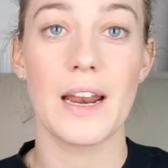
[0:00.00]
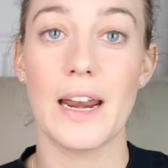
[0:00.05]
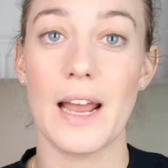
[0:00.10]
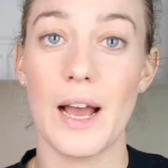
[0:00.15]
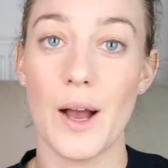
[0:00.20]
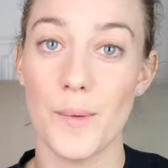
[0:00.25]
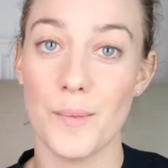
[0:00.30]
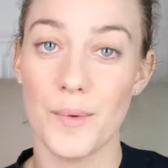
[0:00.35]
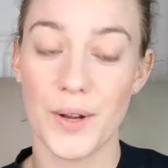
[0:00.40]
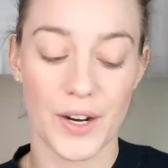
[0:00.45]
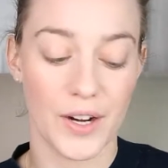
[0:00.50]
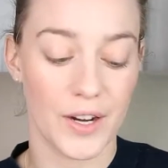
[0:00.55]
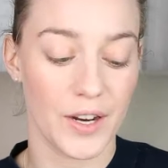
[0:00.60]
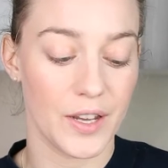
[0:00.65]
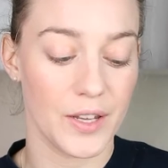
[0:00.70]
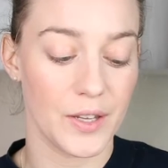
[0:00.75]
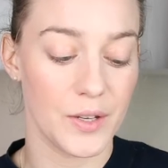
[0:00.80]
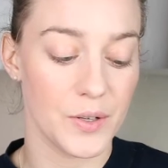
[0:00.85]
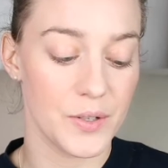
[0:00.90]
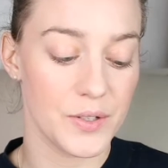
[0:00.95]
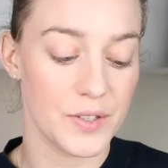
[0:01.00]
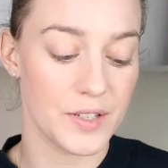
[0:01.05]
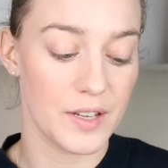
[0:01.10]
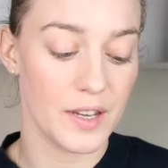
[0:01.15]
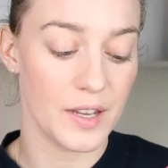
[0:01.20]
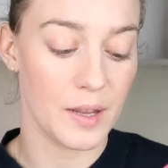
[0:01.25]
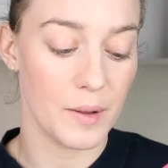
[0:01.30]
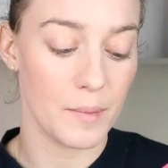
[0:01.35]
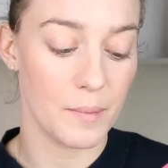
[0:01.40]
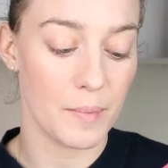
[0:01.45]
Now I'm gonna use
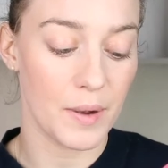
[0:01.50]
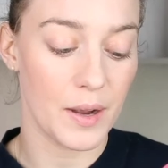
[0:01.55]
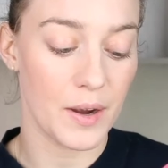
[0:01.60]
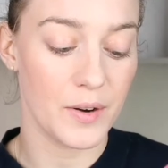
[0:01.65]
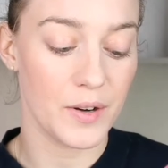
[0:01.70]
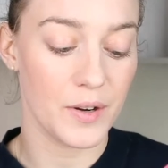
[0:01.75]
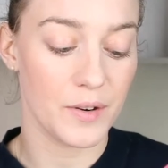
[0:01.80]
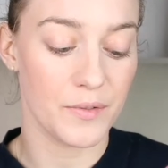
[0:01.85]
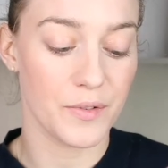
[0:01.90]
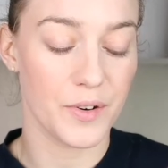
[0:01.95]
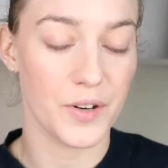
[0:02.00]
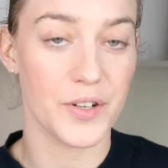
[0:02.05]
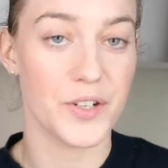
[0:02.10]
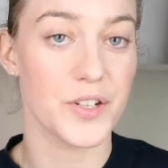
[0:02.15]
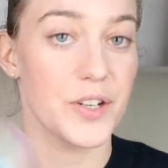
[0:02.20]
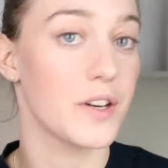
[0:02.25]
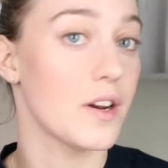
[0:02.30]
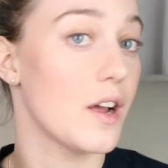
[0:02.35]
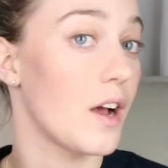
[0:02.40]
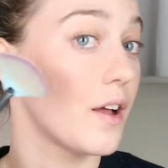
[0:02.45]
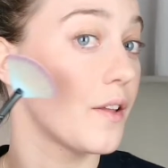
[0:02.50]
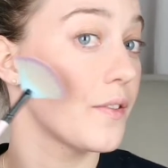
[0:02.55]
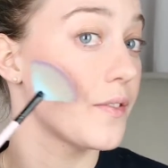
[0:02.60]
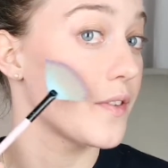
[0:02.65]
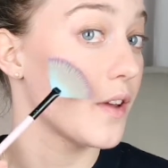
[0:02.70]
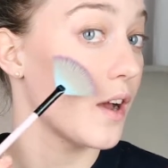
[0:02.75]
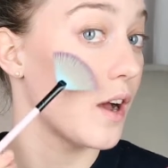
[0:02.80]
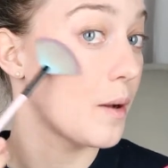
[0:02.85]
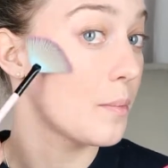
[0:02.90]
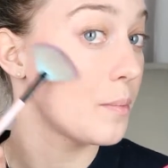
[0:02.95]
the powder version
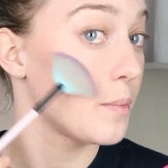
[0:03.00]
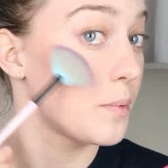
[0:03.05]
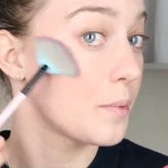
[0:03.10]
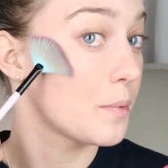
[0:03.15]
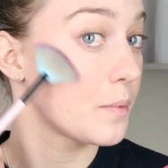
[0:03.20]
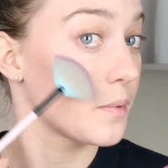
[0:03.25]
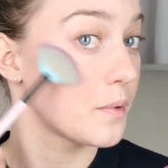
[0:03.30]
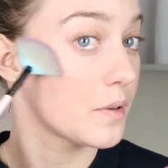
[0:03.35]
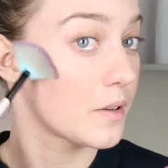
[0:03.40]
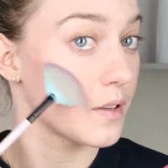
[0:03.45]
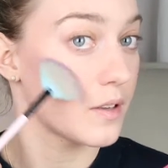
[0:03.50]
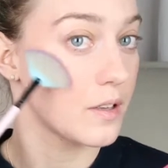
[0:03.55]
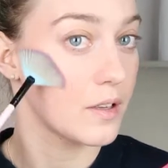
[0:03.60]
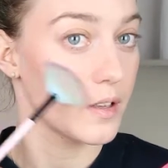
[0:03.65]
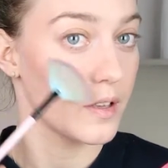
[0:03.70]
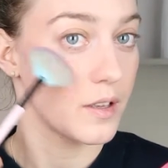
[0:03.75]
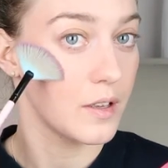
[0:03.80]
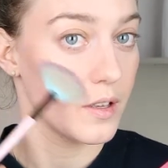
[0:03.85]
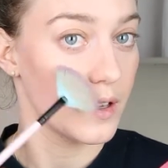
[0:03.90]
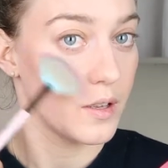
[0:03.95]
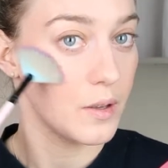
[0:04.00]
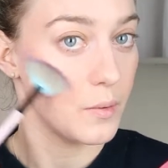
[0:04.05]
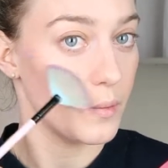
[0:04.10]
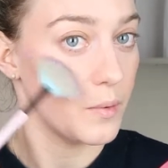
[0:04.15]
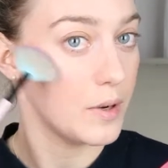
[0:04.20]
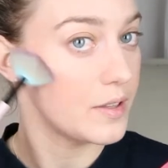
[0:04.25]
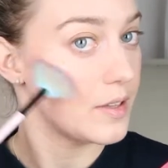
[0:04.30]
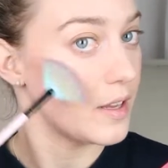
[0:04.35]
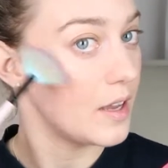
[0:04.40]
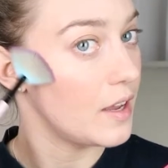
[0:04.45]
on top
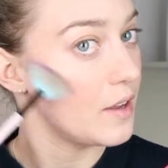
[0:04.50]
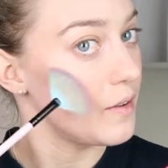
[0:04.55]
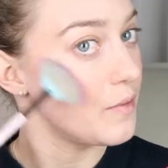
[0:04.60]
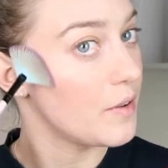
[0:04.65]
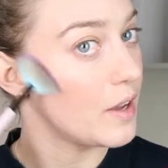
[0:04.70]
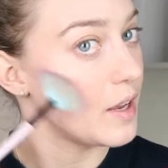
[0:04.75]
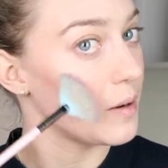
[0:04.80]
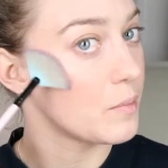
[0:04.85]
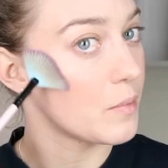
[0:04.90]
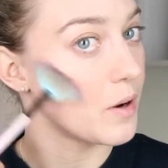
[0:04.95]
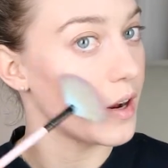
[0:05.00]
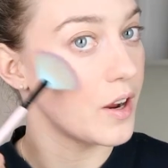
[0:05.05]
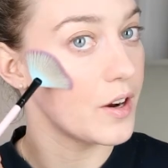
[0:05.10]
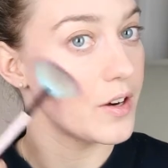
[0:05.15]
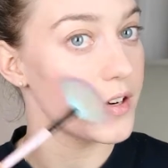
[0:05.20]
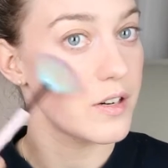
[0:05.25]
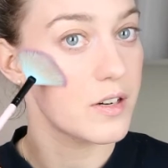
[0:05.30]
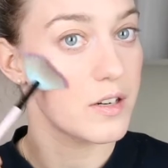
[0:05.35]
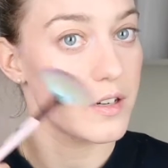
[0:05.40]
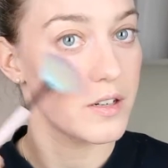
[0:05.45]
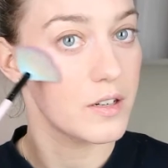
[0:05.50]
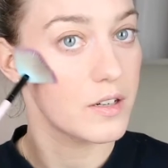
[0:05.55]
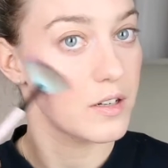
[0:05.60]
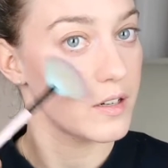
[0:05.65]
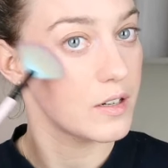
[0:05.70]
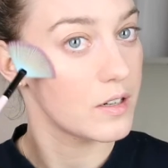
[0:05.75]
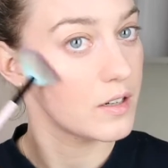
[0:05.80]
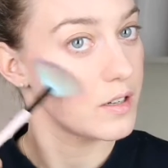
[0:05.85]
with a fan brush.